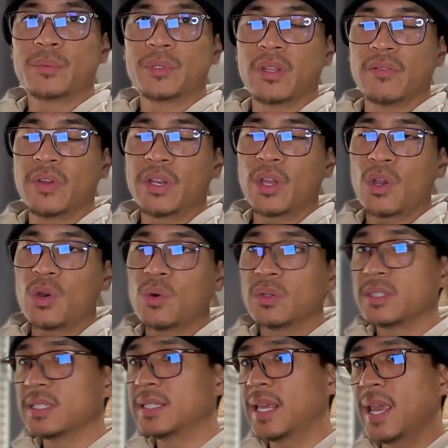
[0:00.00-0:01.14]
to the video.
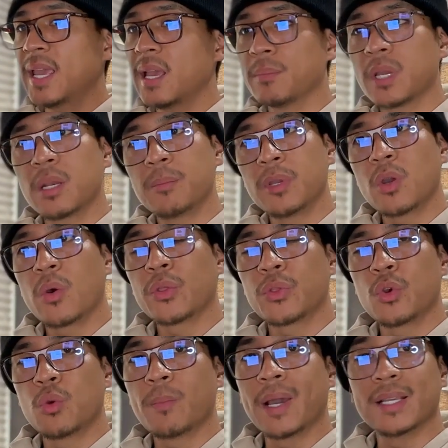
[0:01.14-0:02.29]
Today I'm going to be going through my